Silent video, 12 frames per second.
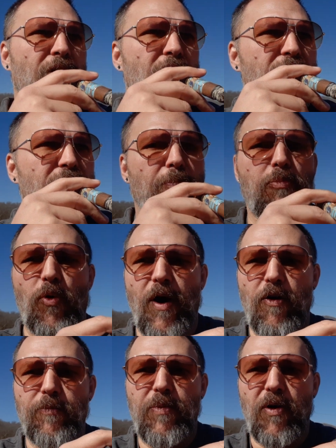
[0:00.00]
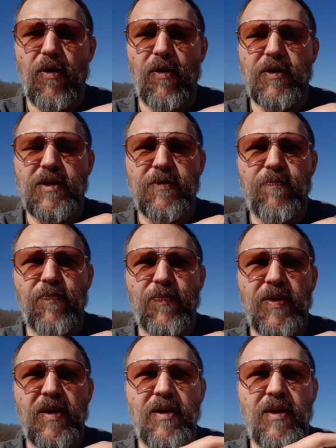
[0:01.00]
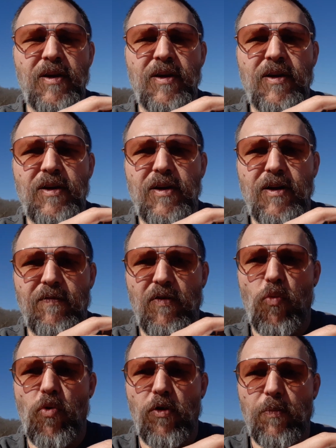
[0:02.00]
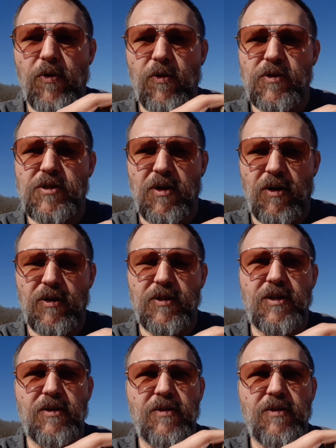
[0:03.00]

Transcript: the brown part of a warm croissant.